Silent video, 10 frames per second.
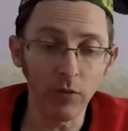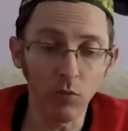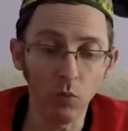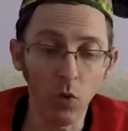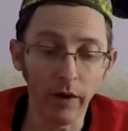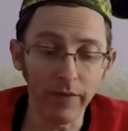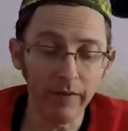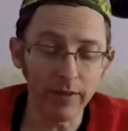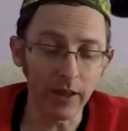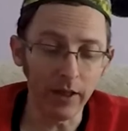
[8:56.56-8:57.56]
what I've
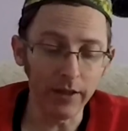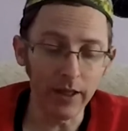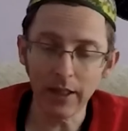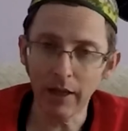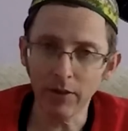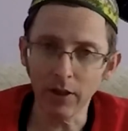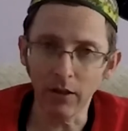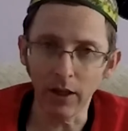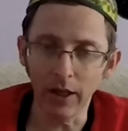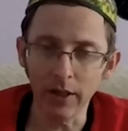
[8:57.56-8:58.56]
never done is Avatar
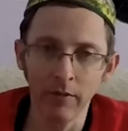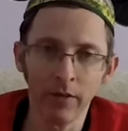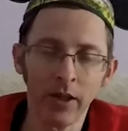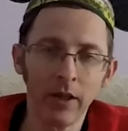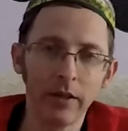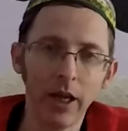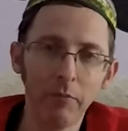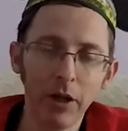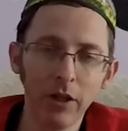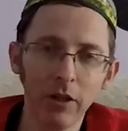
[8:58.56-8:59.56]
Land. Now, am
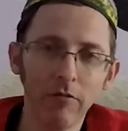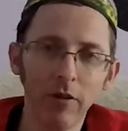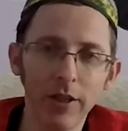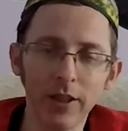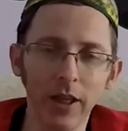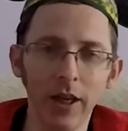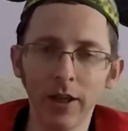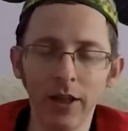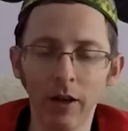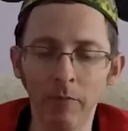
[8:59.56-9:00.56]
I going to do the rides there?
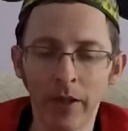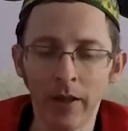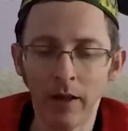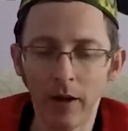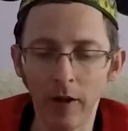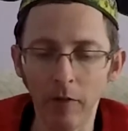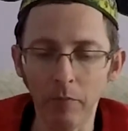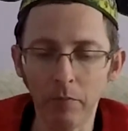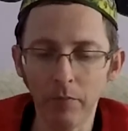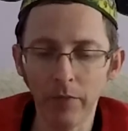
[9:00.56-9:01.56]
No.
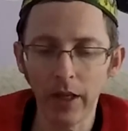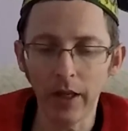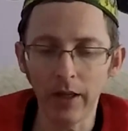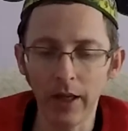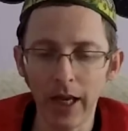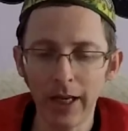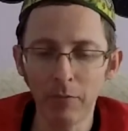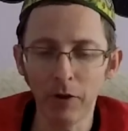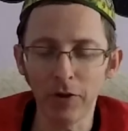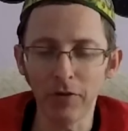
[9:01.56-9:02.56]
Anybody